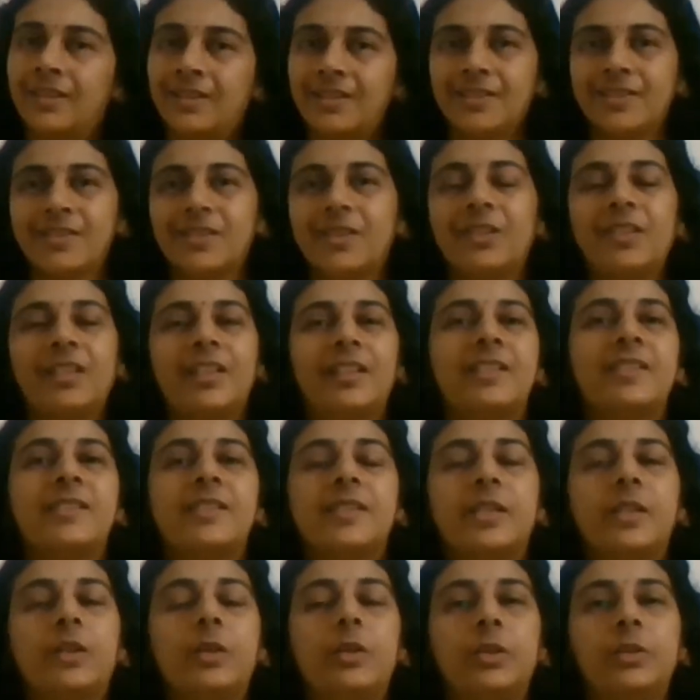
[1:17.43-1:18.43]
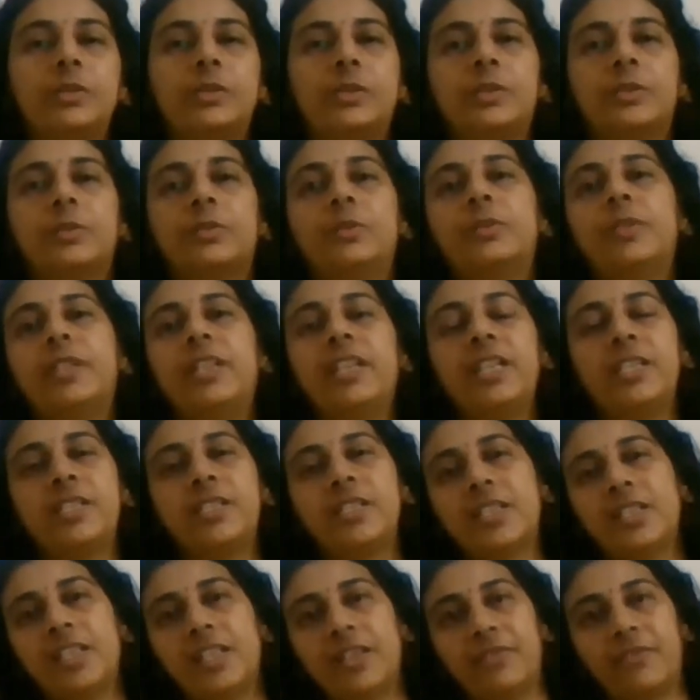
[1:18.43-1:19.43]
So let's go through each
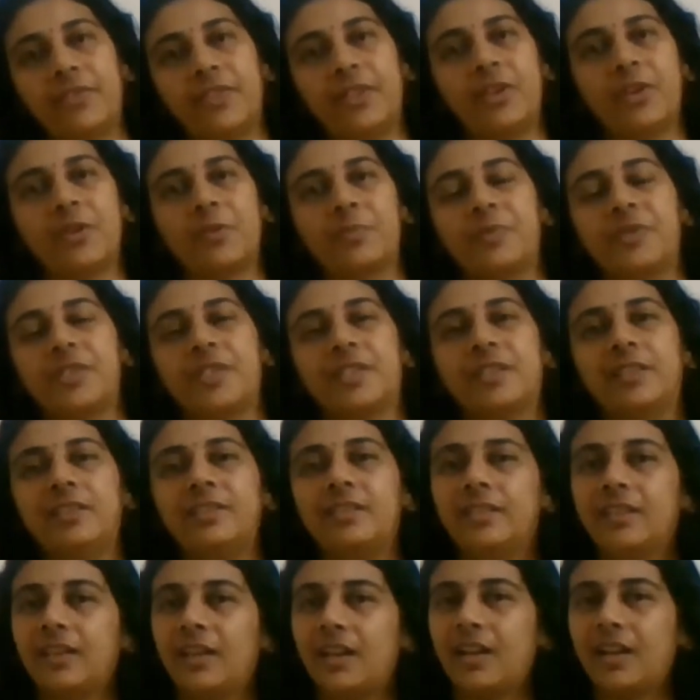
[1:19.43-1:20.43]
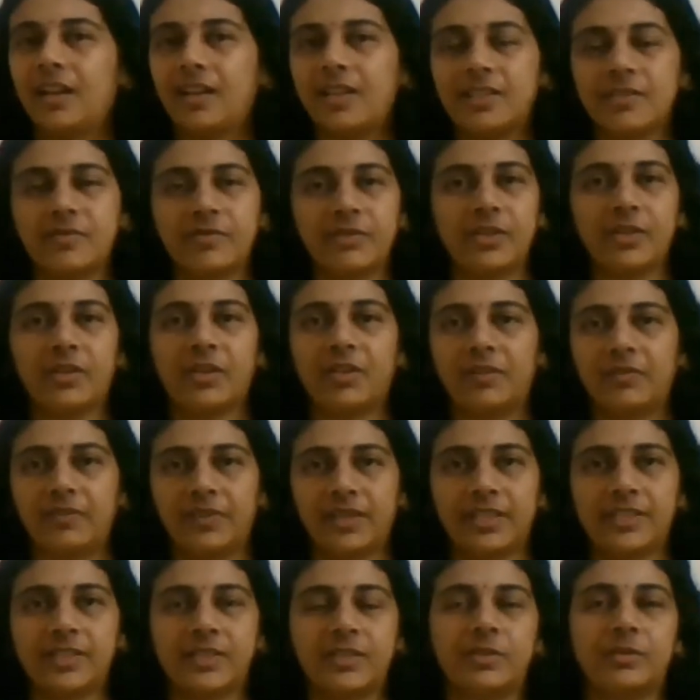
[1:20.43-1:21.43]
and every option as we
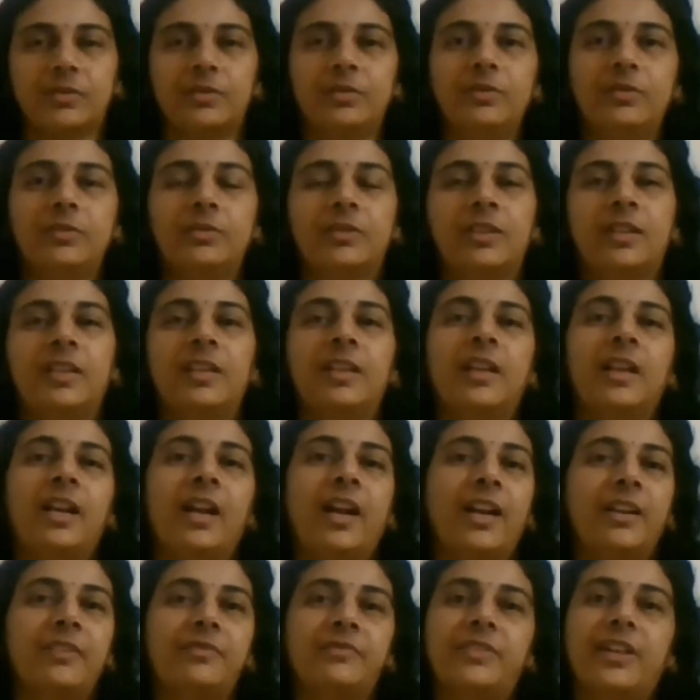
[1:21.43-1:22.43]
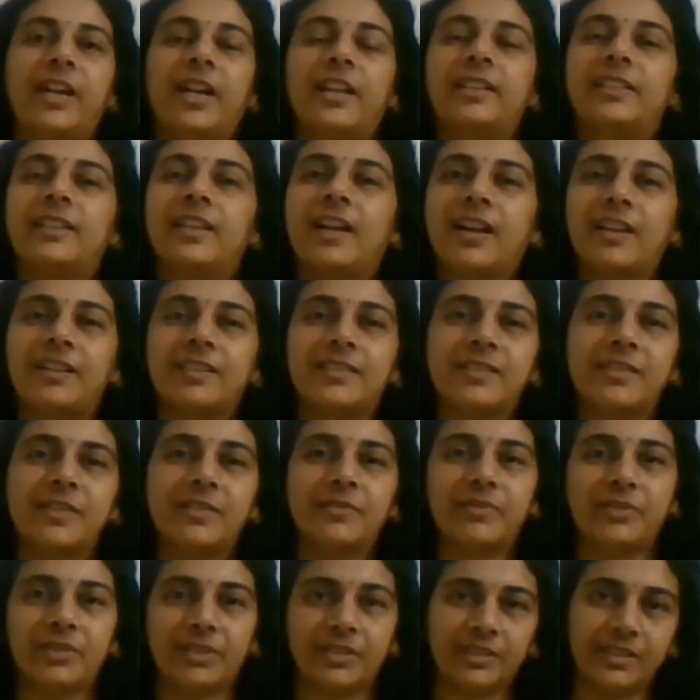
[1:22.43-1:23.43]
always do and find the answer
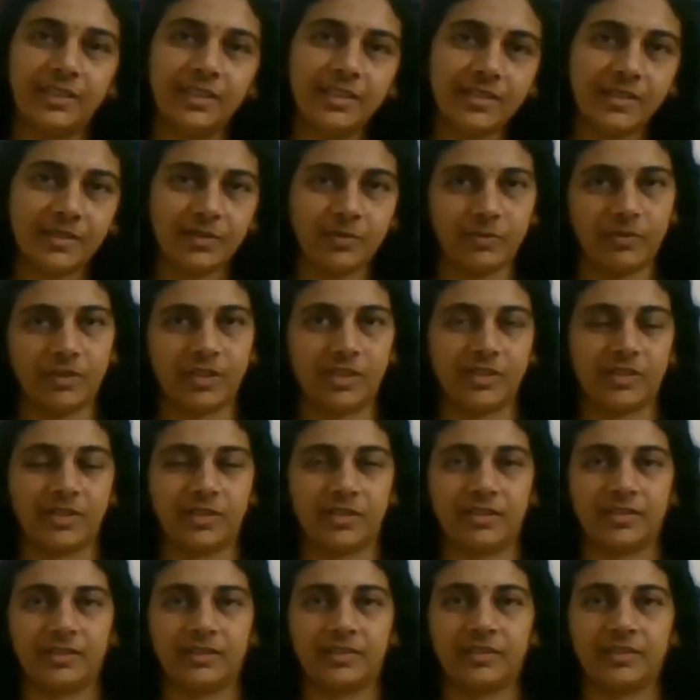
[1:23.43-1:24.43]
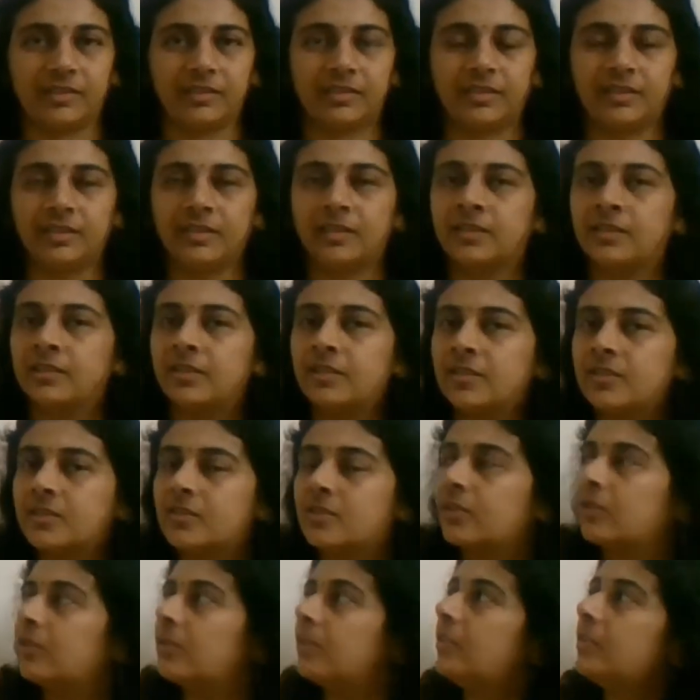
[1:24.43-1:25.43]
for this question.
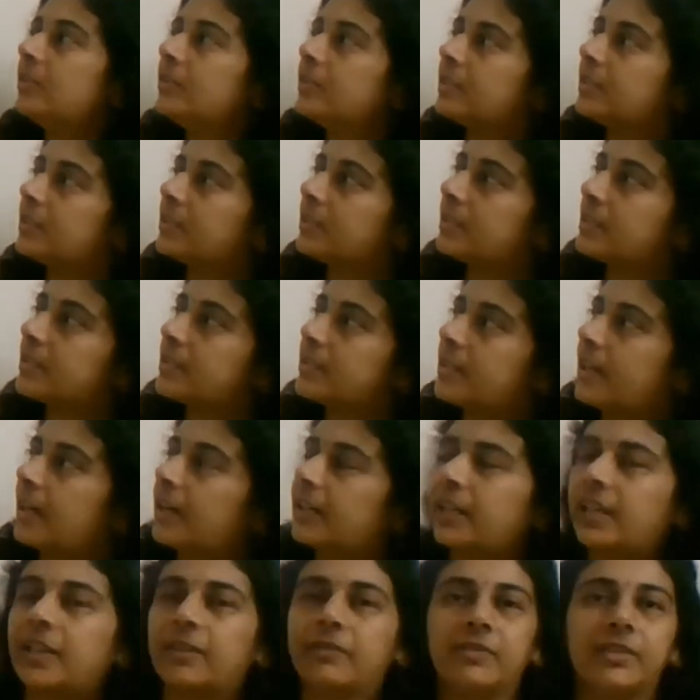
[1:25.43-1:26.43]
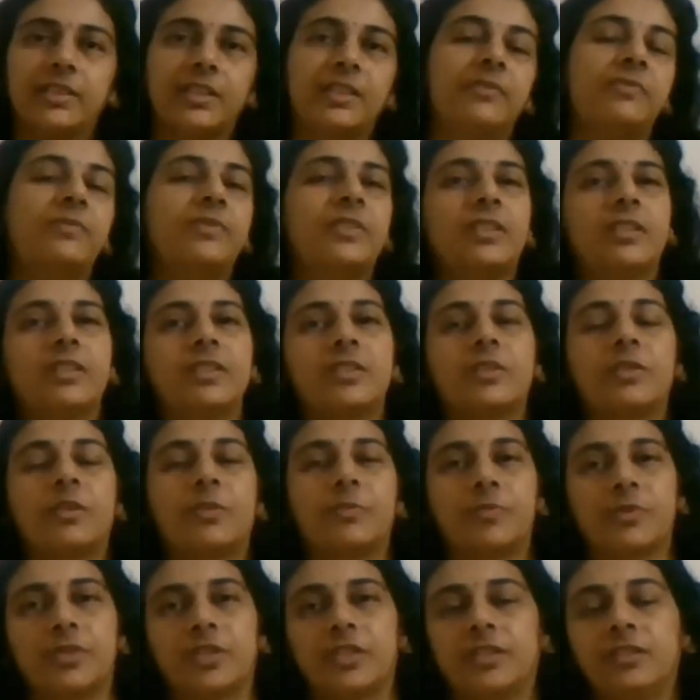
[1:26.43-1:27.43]
So starting with the first
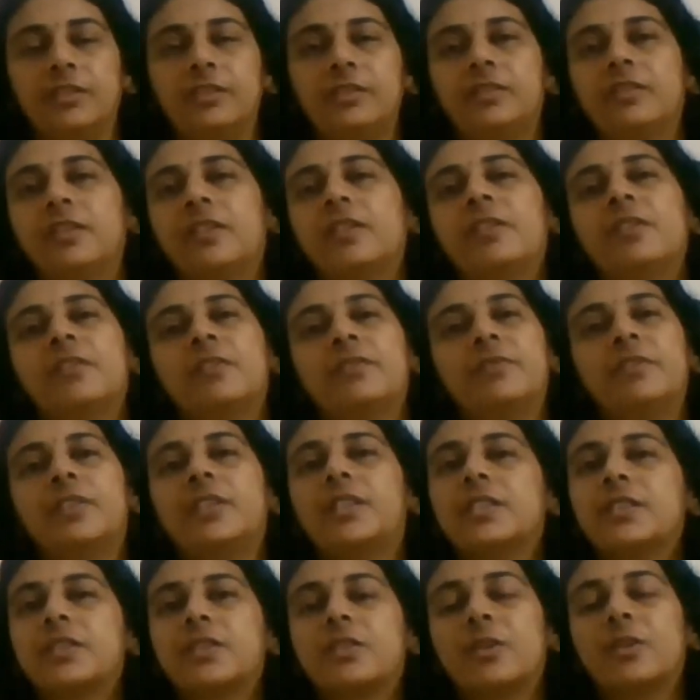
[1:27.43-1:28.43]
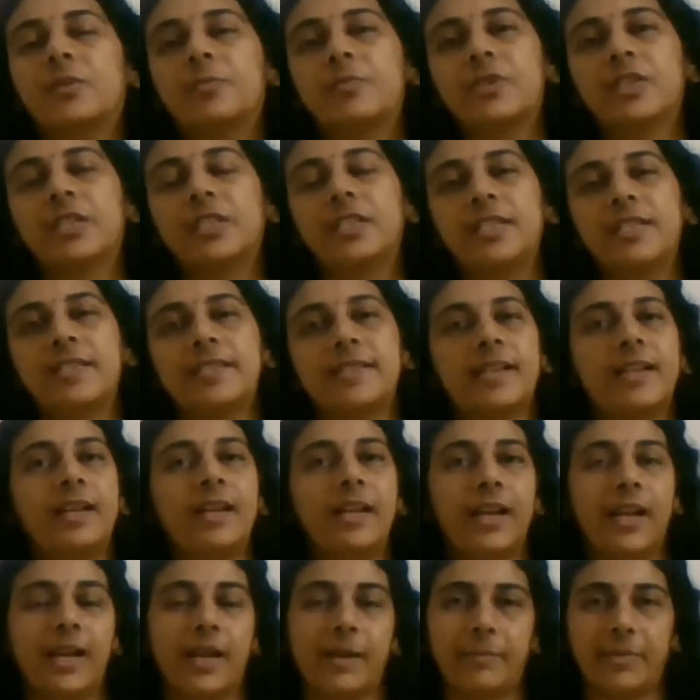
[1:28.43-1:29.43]
option is
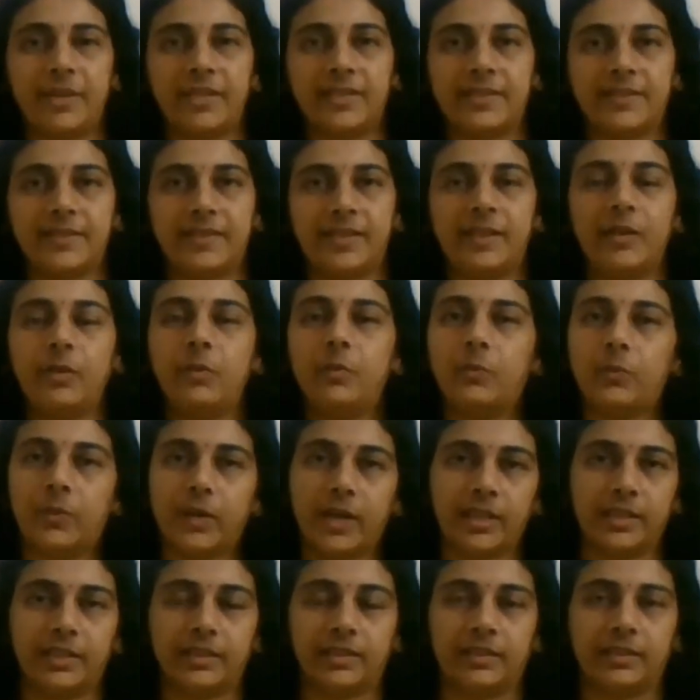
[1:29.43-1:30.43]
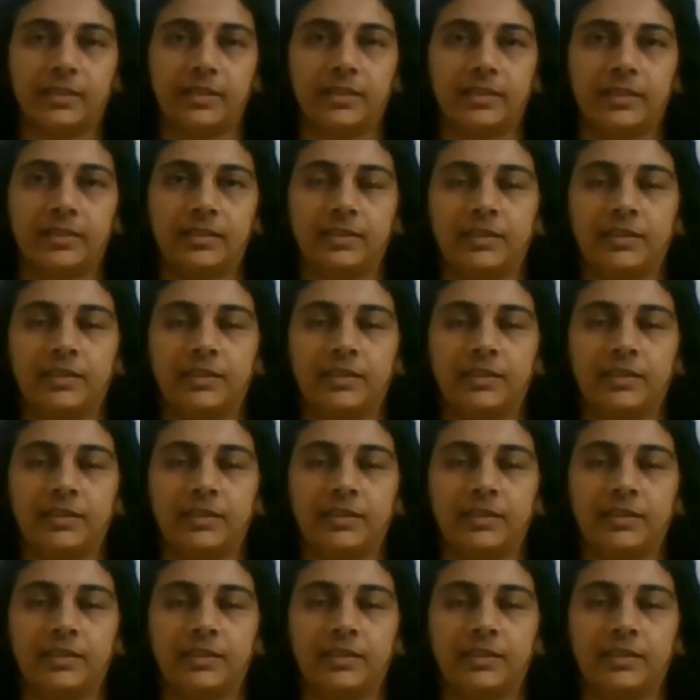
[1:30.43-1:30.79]
a MHC1.